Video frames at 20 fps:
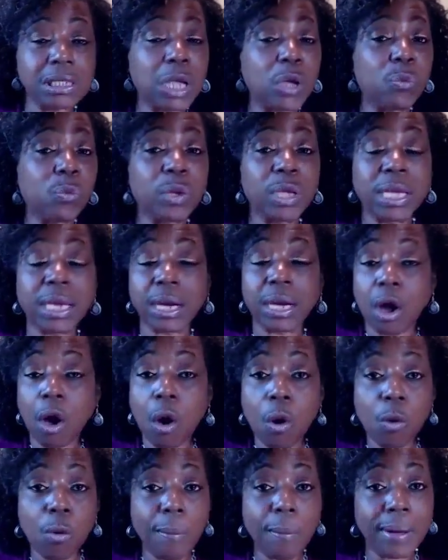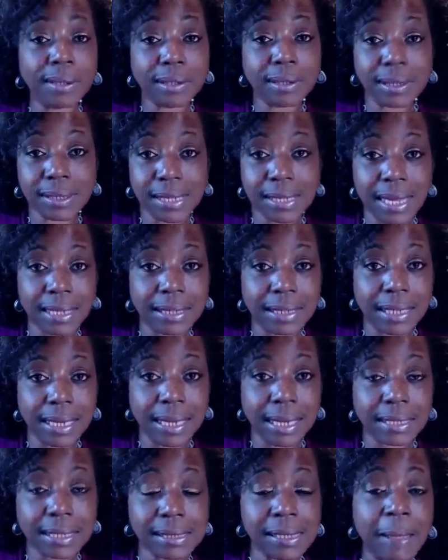and we get a whole bunch of
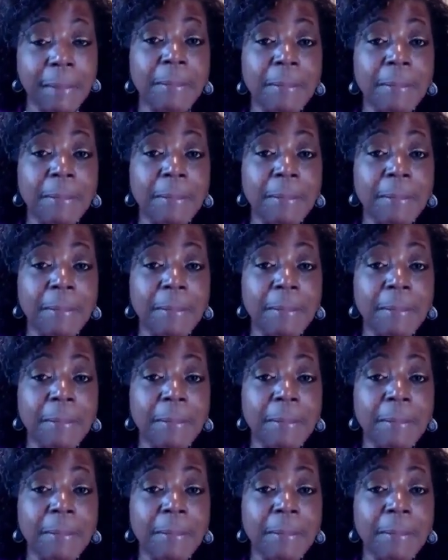techniques